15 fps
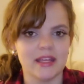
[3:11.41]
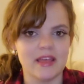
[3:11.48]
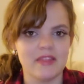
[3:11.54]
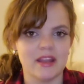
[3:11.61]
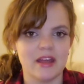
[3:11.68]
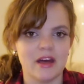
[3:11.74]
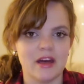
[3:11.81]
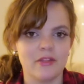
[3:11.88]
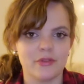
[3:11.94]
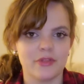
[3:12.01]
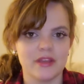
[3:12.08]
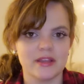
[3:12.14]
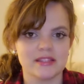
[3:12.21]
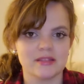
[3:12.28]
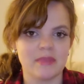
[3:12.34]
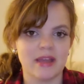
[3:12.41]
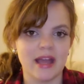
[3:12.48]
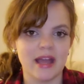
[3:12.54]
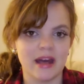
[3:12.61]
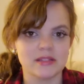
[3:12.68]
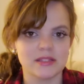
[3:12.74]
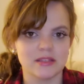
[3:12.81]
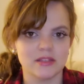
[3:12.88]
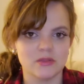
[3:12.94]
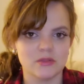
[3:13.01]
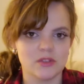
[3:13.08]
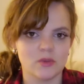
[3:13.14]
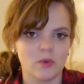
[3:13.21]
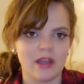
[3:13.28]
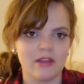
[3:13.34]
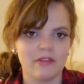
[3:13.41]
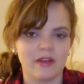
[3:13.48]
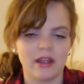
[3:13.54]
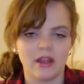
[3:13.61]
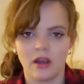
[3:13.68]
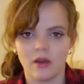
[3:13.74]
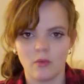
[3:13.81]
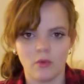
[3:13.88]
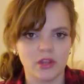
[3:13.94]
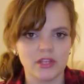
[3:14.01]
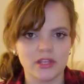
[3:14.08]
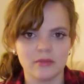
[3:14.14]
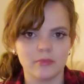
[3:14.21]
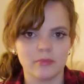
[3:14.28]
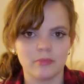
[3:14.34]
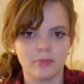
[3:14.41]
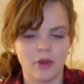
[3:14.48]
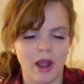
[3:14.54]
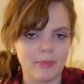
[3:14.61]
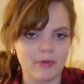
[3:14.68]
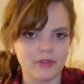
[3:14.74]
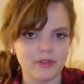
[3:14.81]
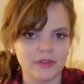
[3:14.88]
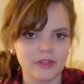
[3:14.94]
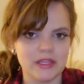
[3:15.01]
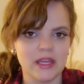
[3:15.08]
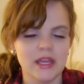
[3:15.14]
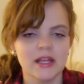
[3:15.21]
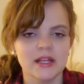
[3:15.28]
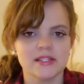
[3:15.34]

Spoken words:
and then other things in my house that use the Wi-Fi are working properly.